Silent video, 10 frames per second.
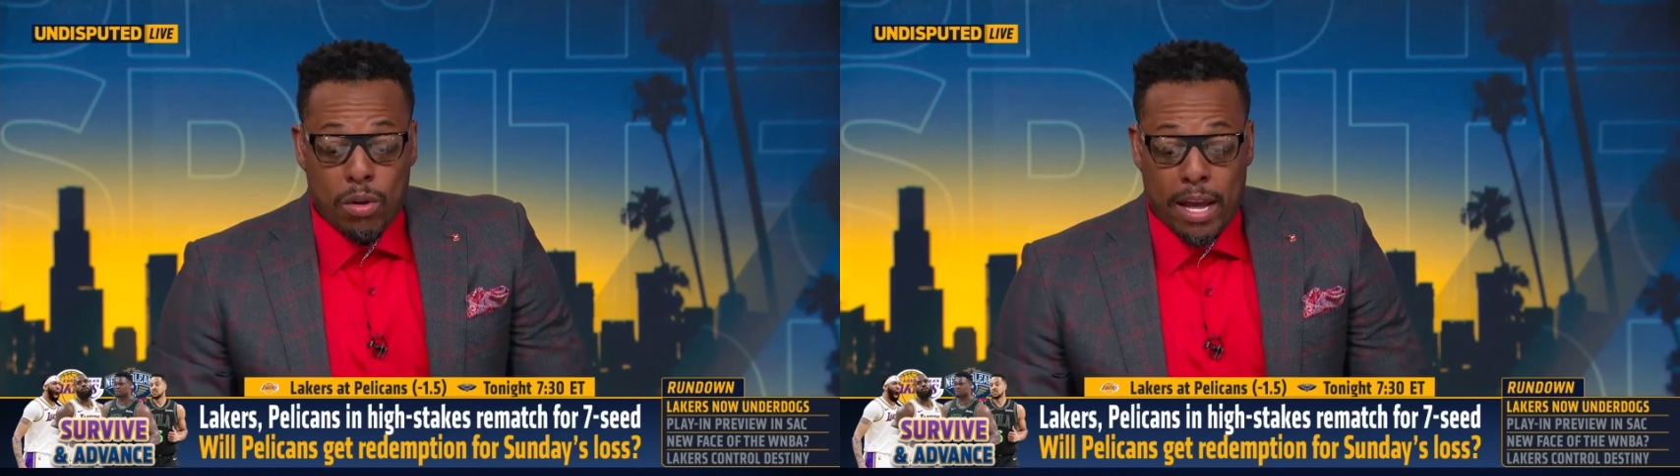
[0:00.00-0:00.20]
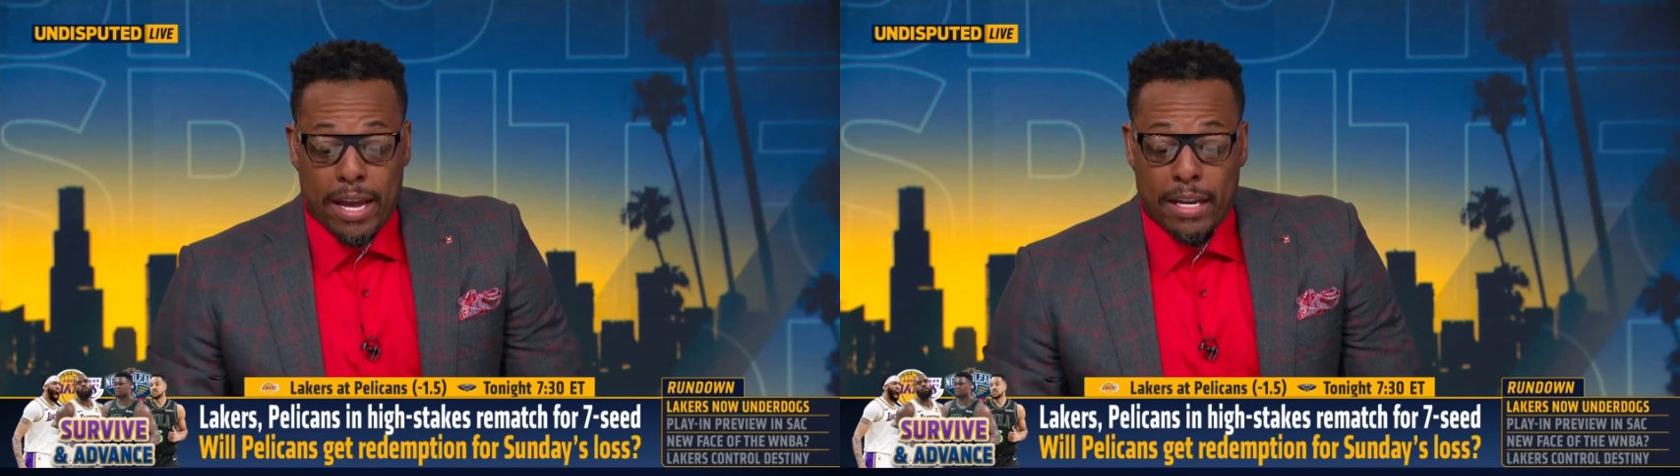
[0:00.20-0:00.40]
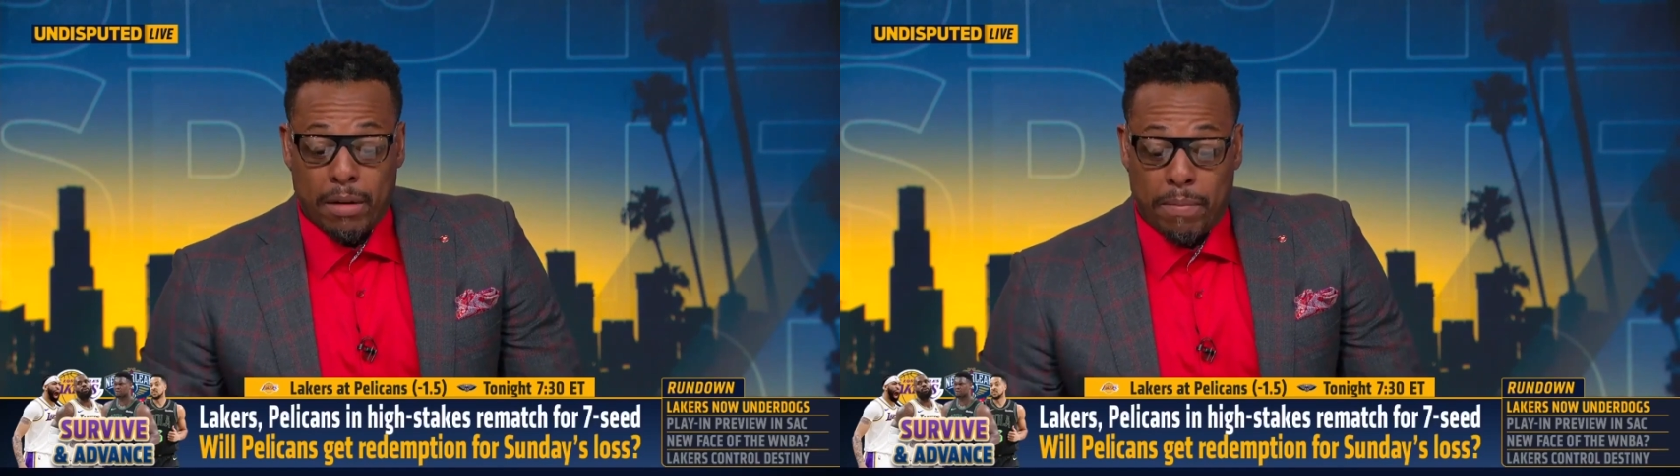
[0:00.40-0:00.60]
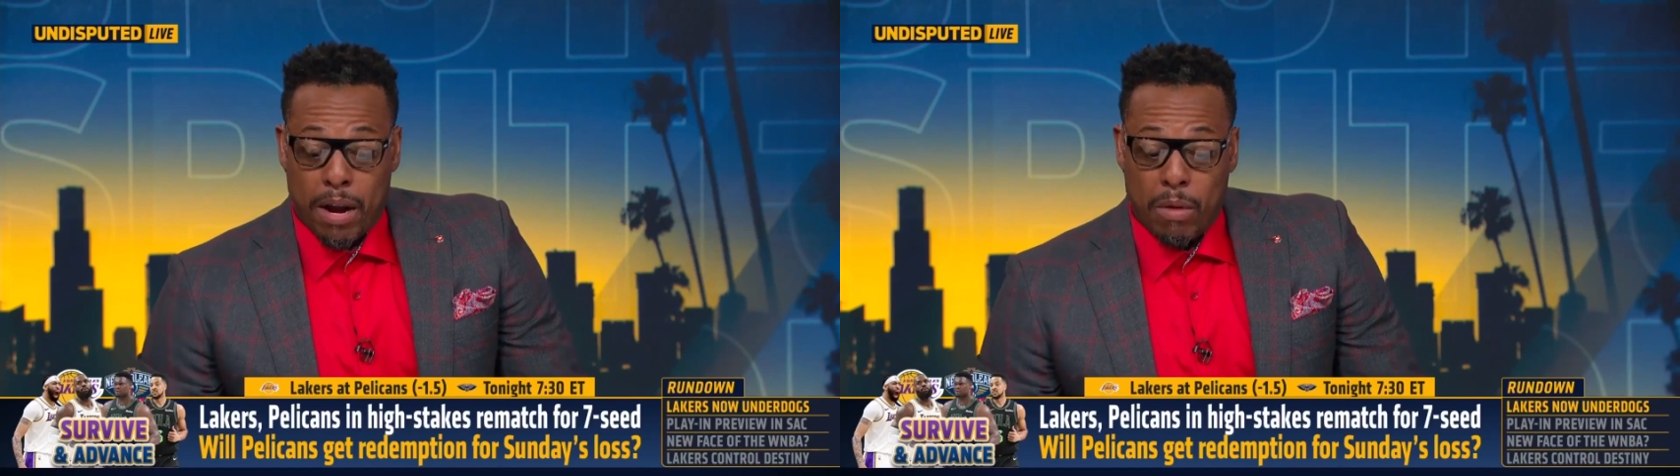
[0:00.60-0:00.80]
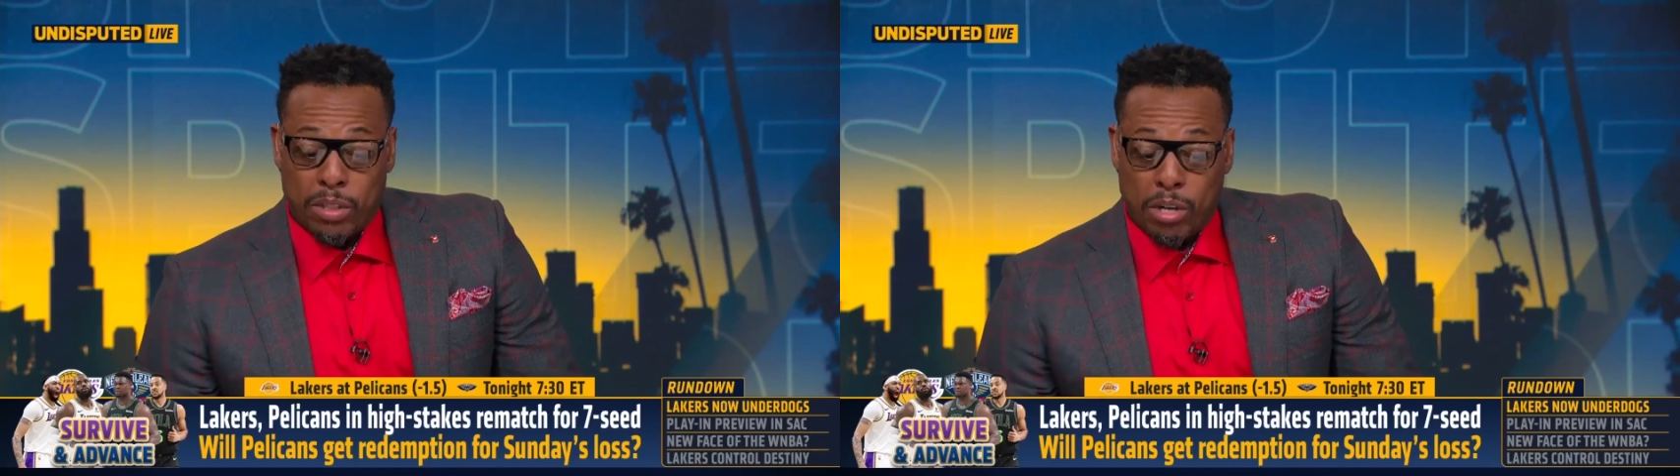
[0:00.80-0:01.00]
hey,
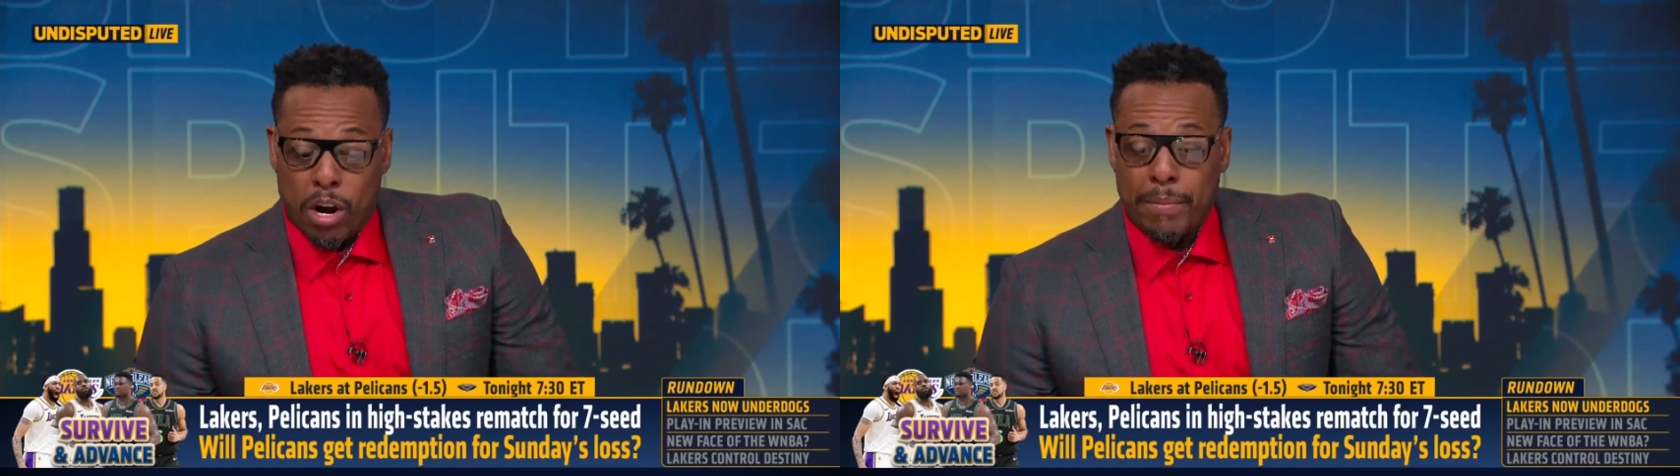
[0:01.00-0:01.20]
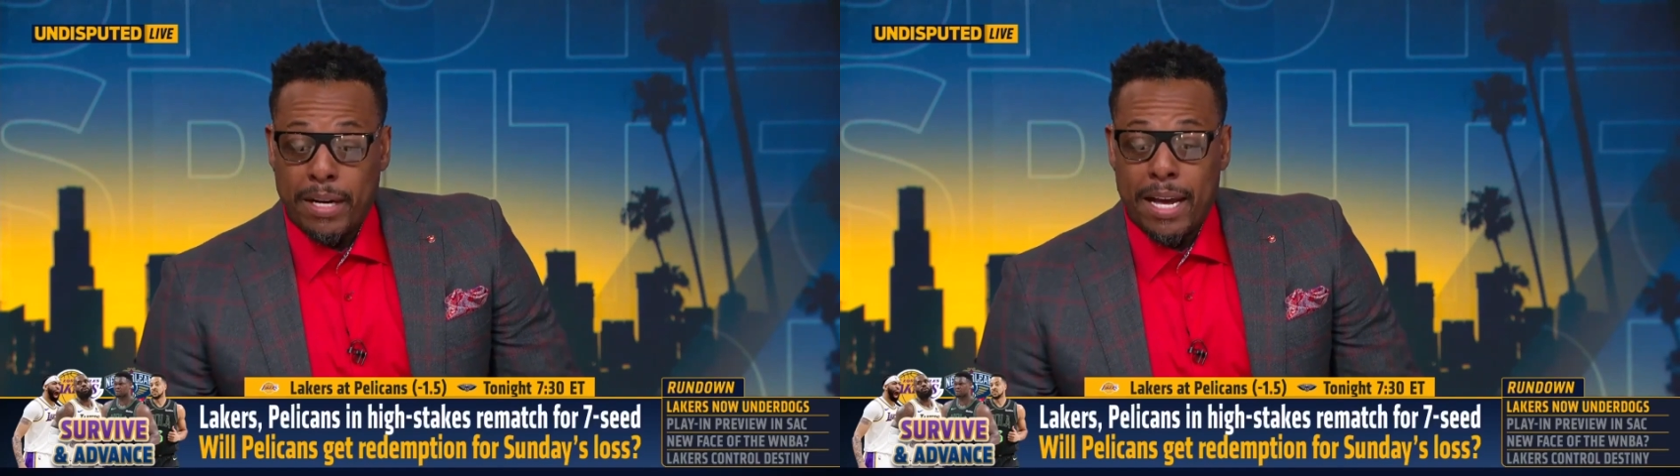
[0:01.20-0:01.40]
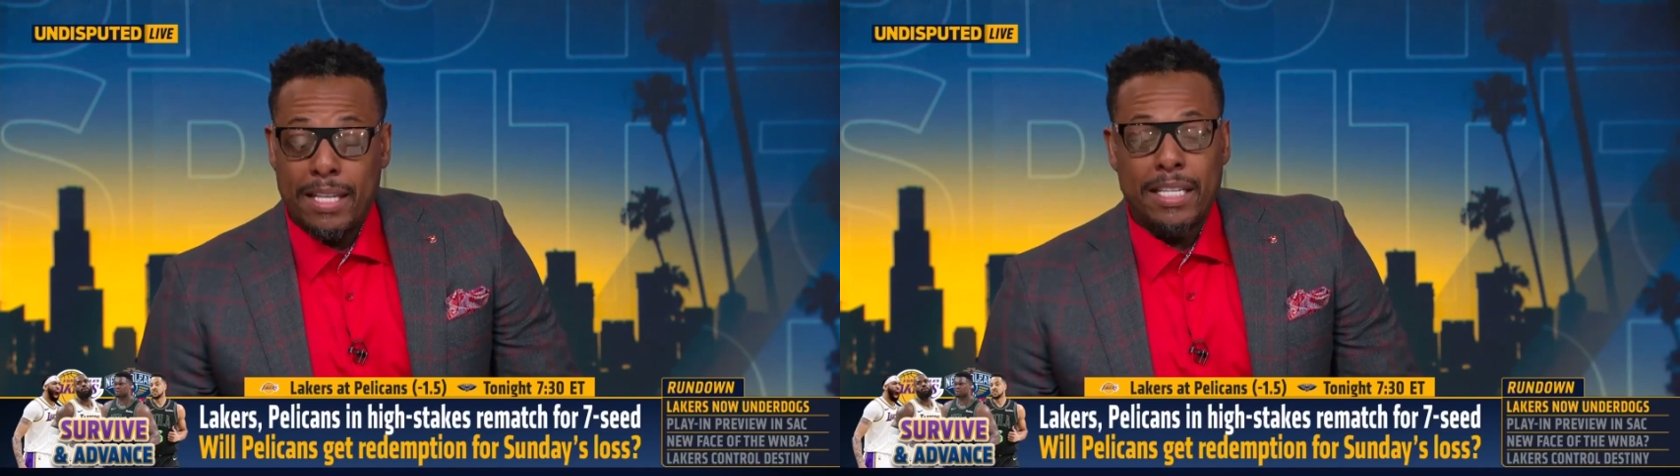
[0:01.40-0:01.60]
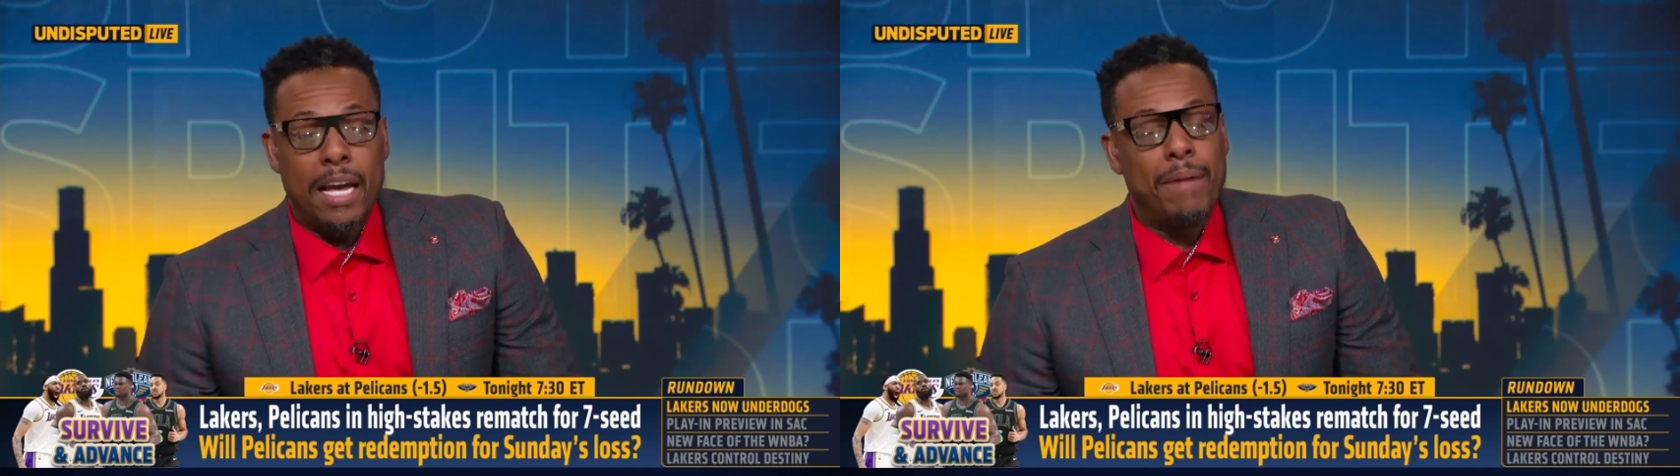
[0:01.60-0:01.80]
LeBron was guarding me last game.